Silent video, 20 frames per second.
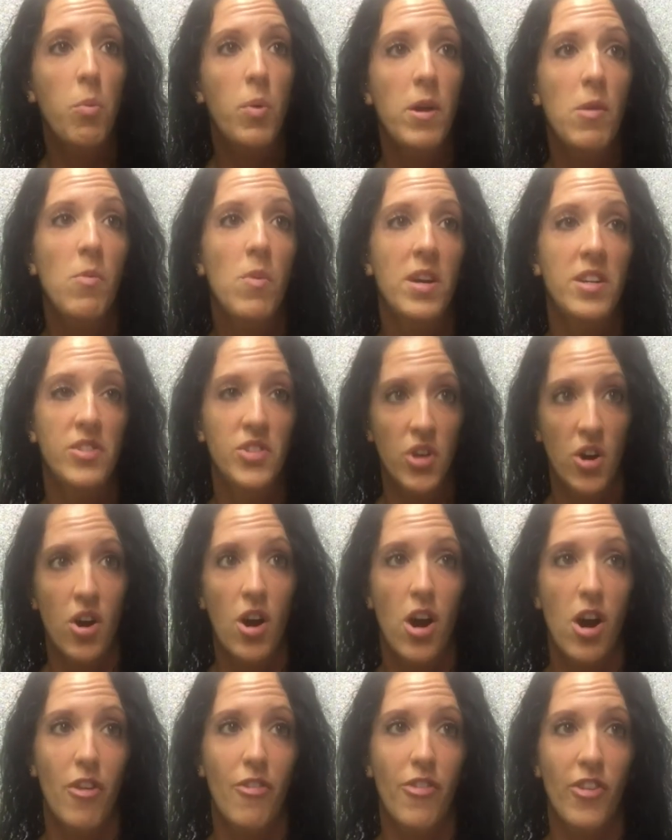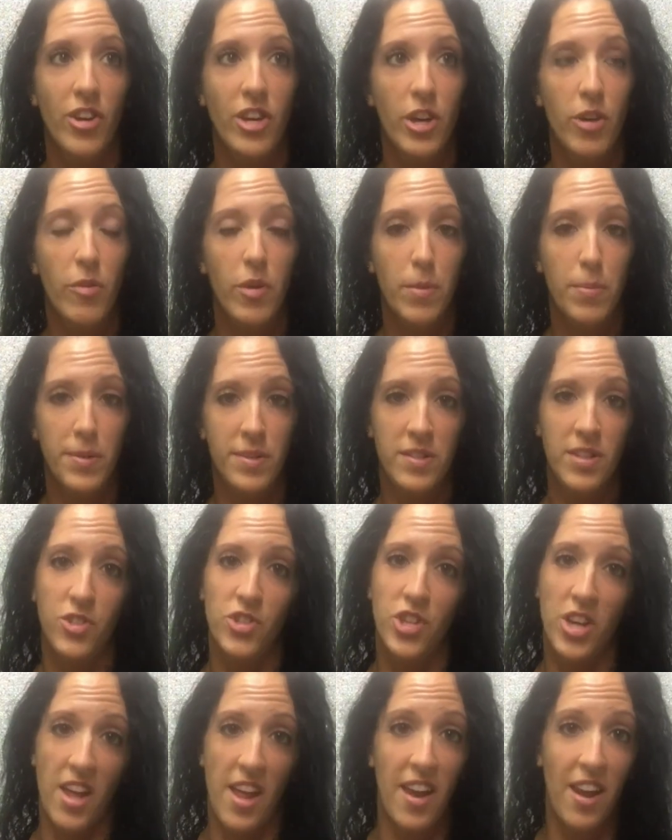We want to offer you a
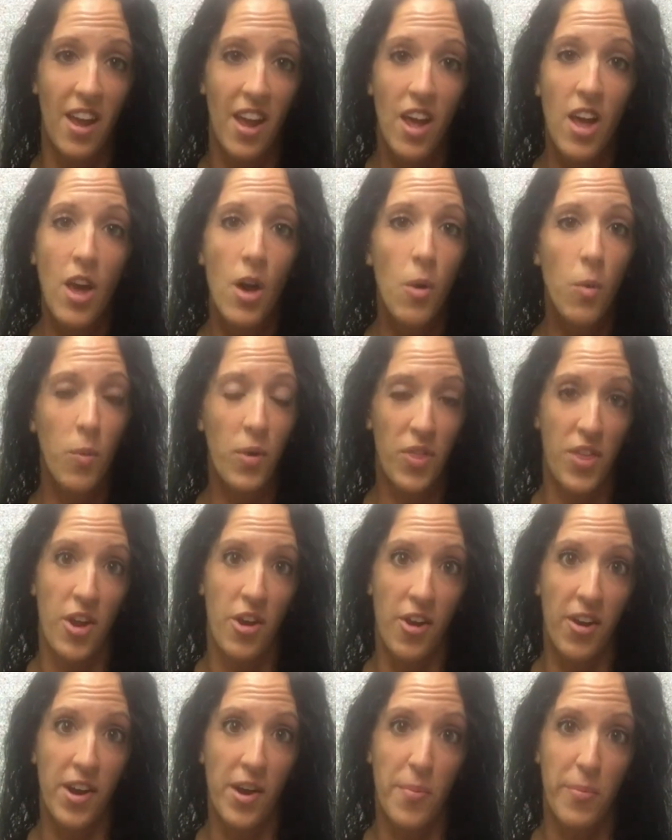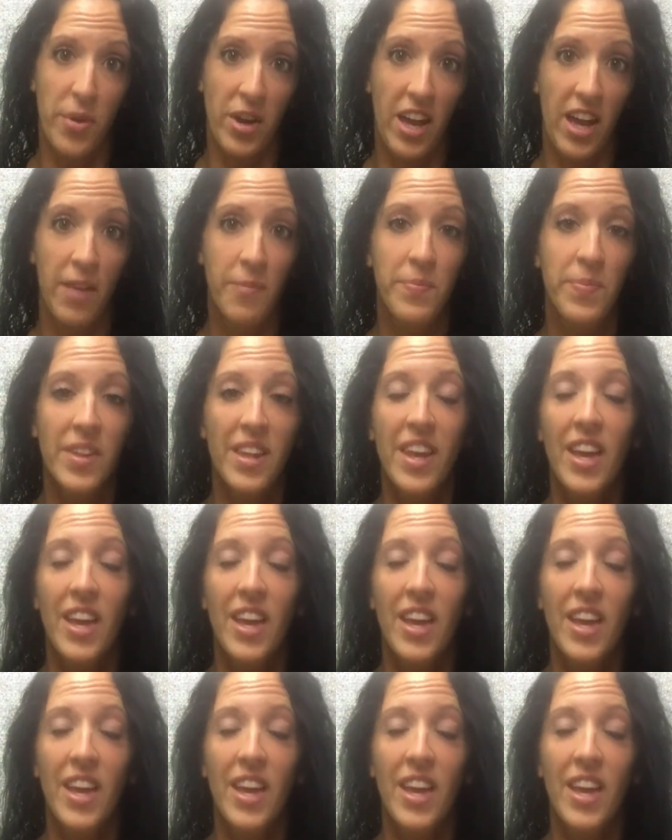position within our company.